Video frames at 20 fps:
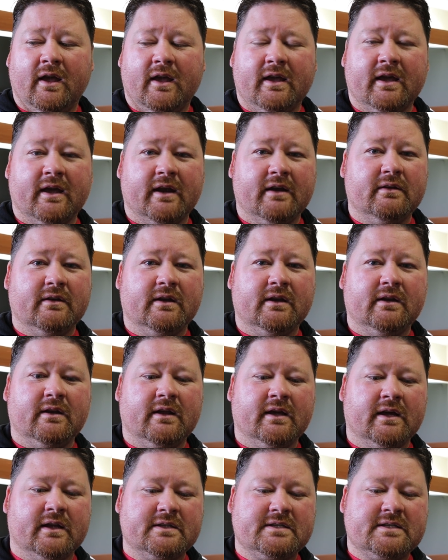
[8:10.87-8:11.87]

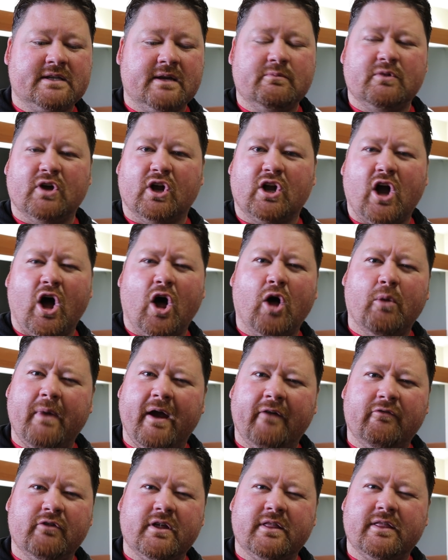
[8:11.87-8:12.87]
It seemed to calm
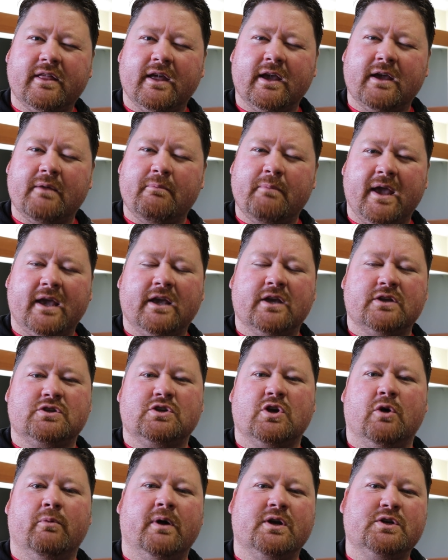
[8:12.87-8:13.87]
everything and make it
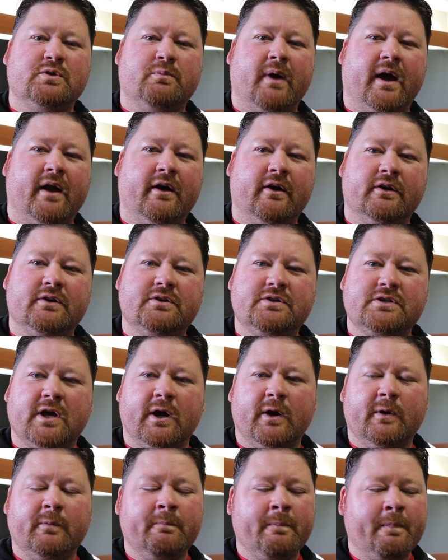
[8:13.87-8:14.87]
so much better.
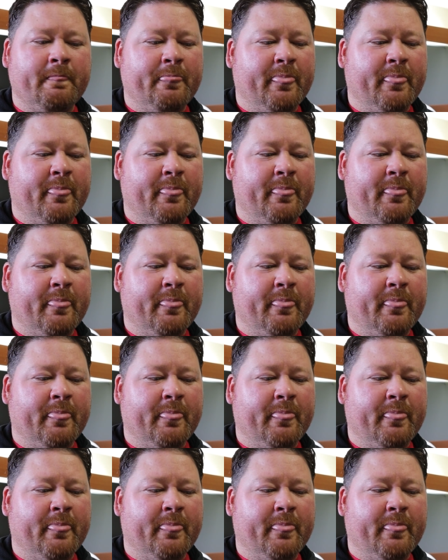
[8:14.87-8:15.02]
So